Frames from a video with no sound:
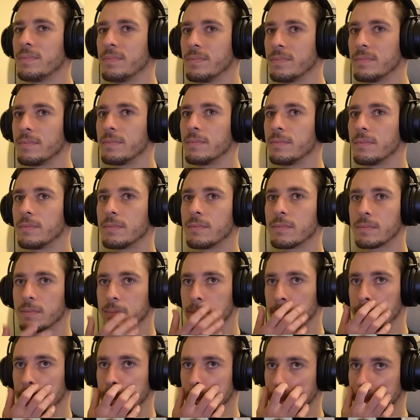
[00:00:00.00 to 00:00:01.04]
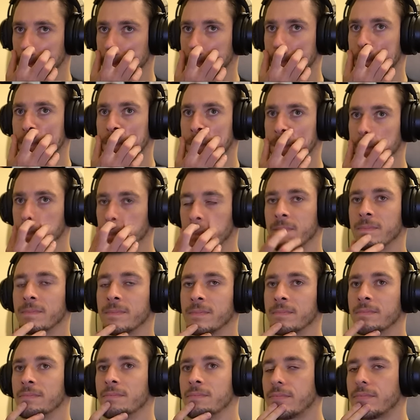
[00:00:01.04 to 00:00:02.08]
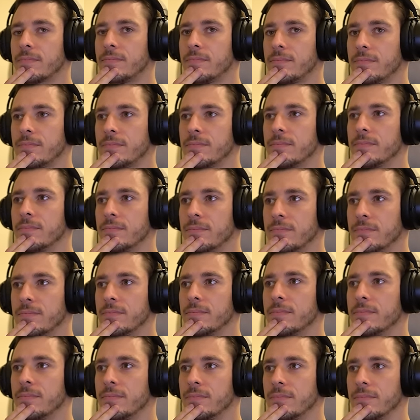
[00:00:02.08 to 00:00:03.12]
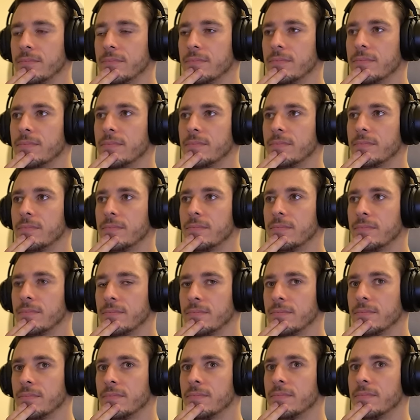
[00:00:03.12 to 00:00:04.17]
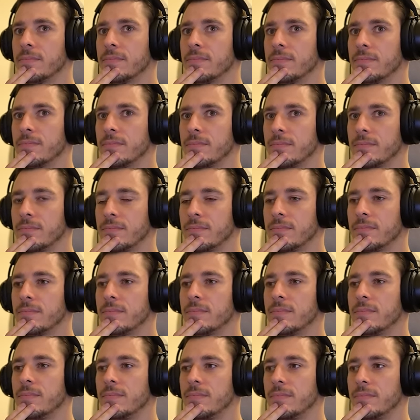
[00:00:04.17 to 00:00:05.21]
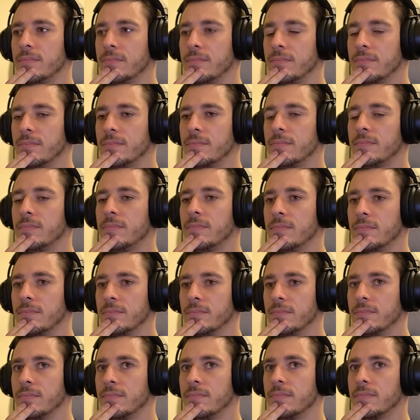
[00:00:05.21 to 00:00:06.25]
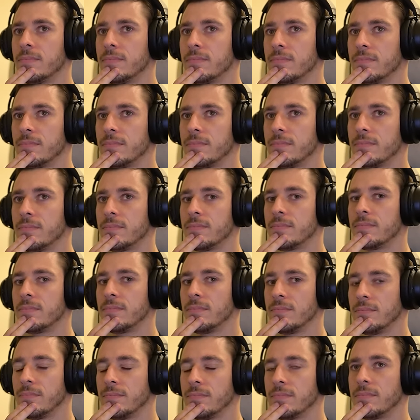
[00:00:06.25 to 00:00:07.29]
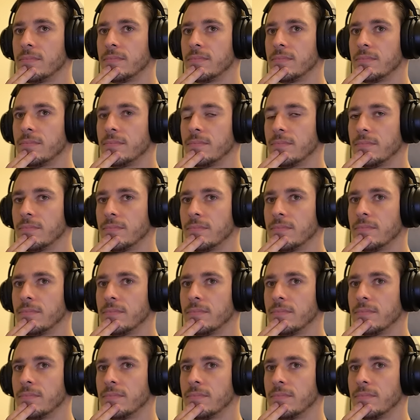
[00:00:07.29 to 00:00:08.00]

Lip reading: No words are spoken by the person on screen.